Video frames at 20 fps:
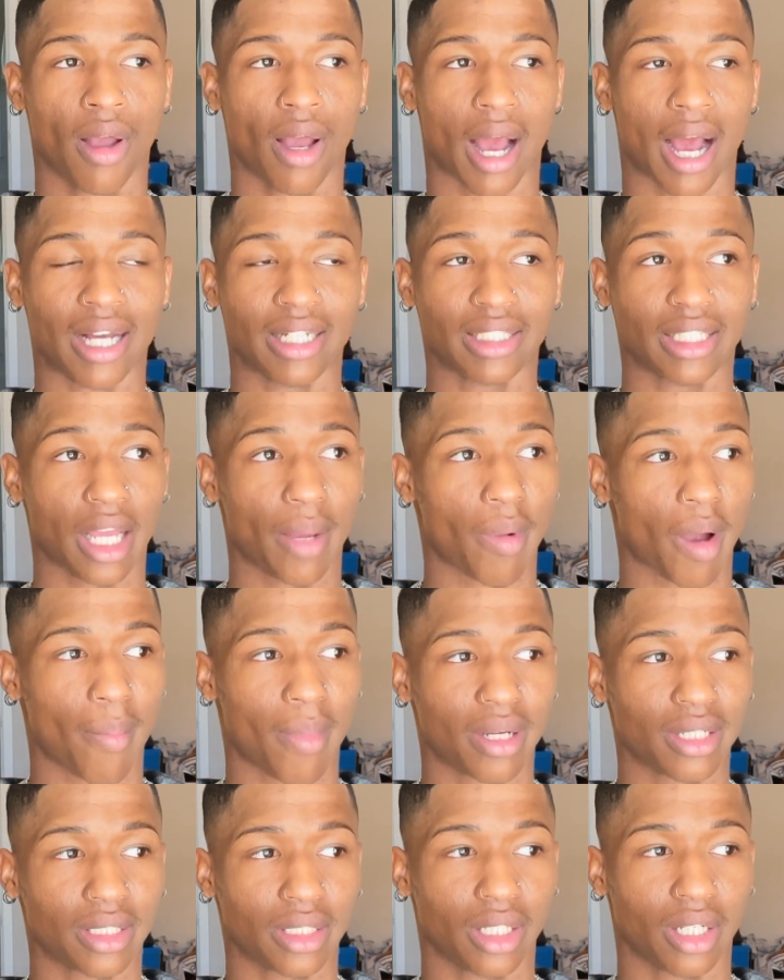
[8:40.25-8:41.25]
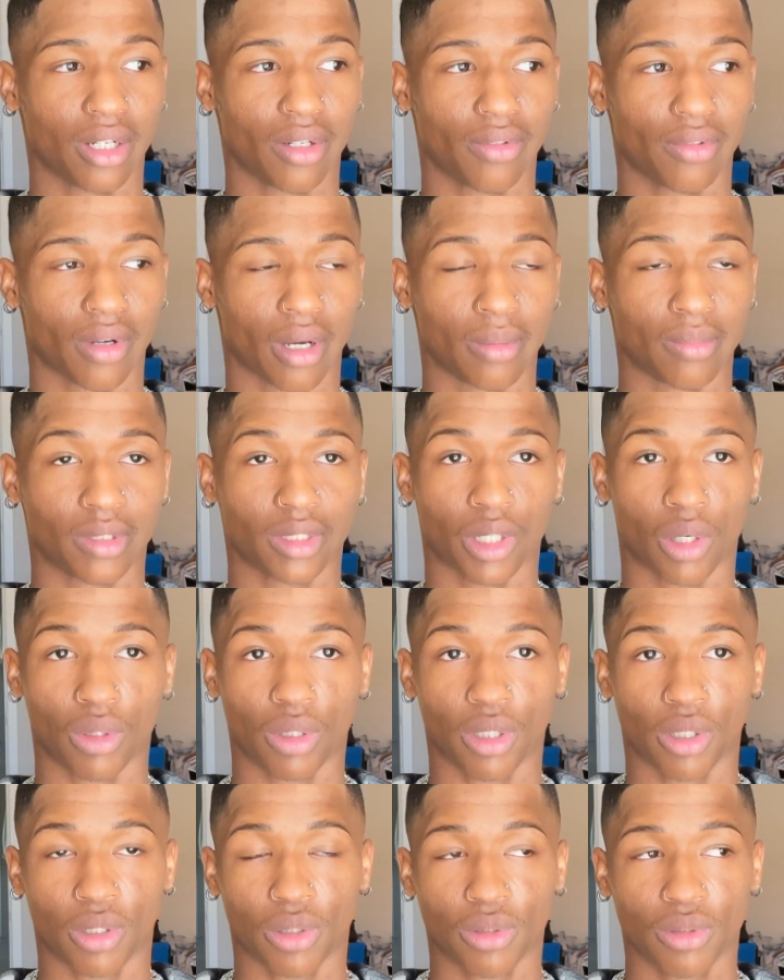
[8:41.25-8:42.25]
I stay by myself. I'm so
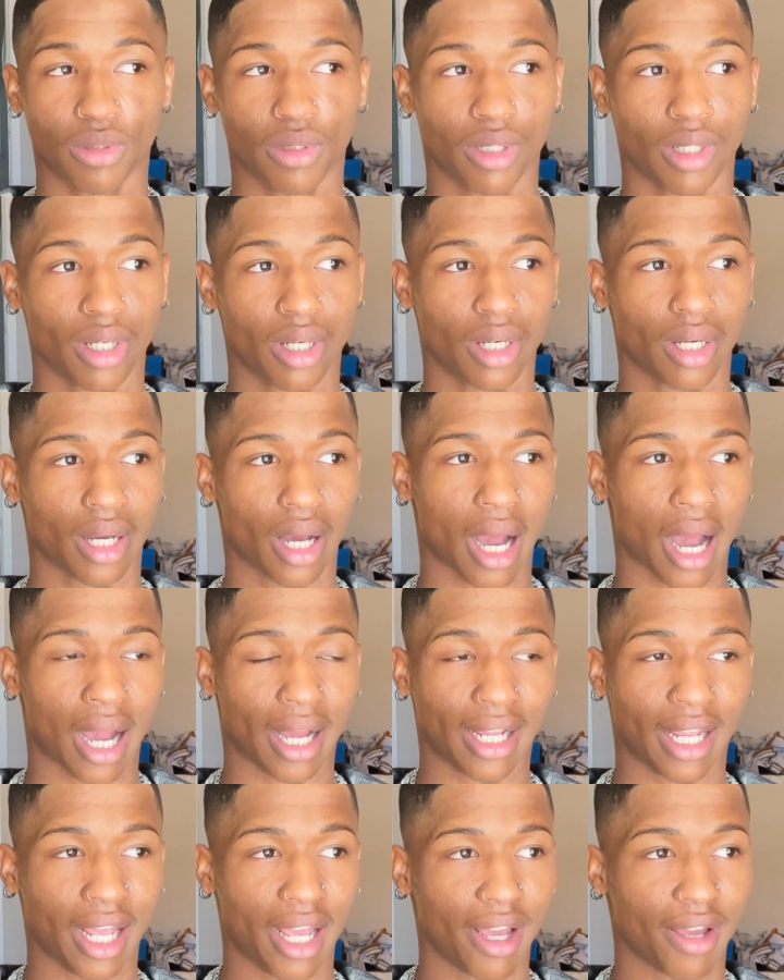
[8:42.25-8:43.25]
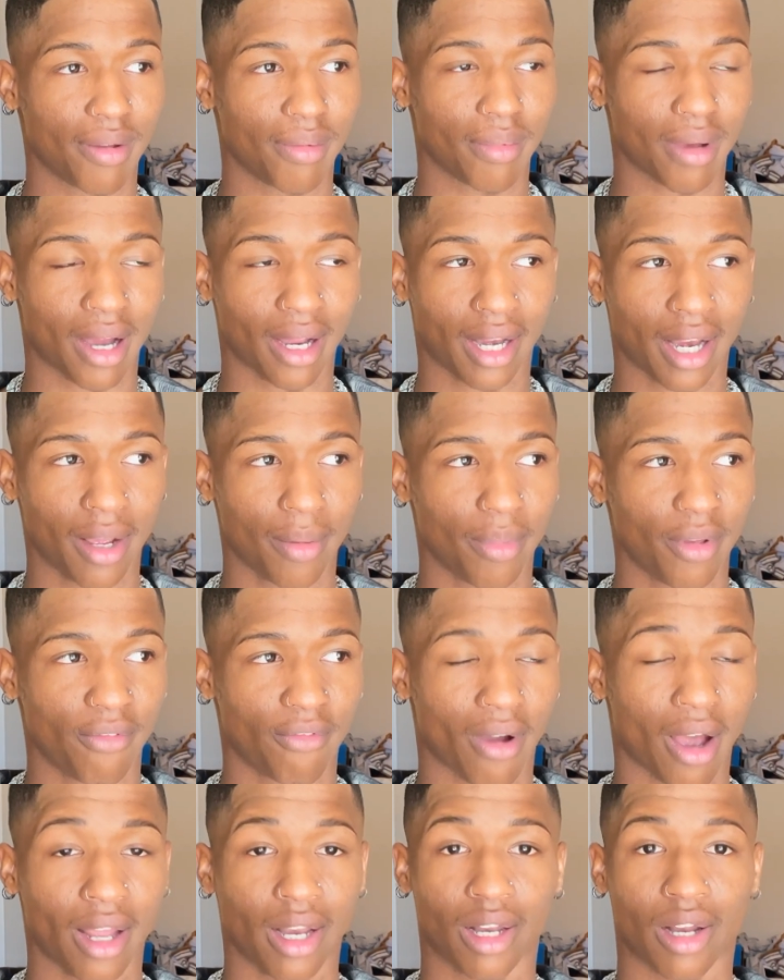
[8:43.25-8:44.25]
little. I can't be
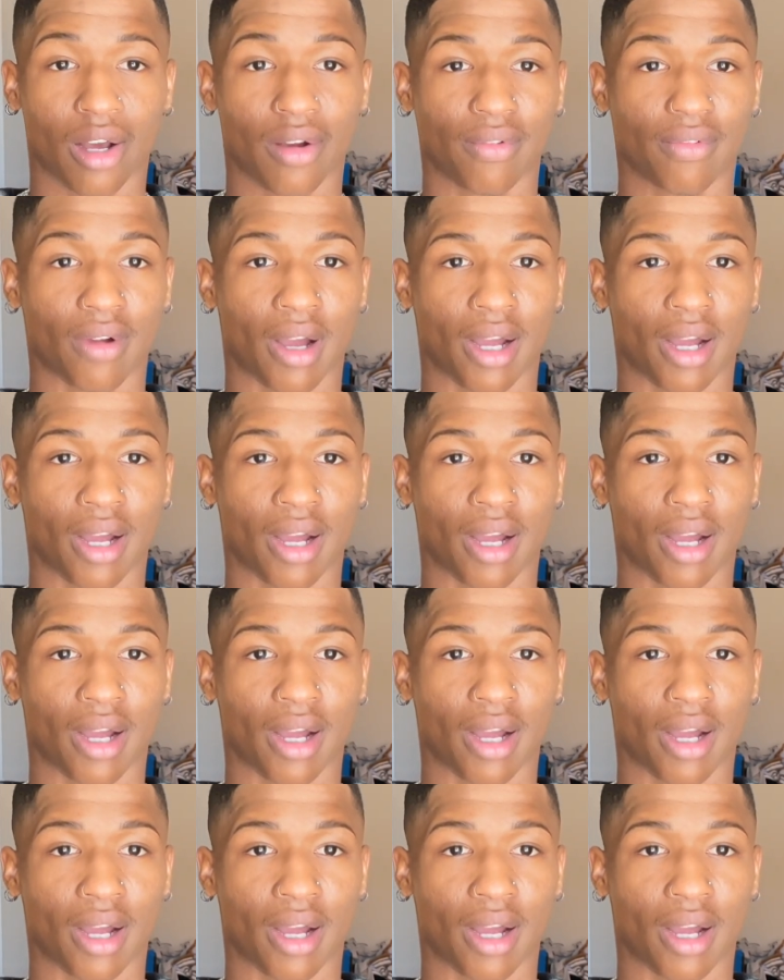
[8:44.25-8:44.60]
fighting off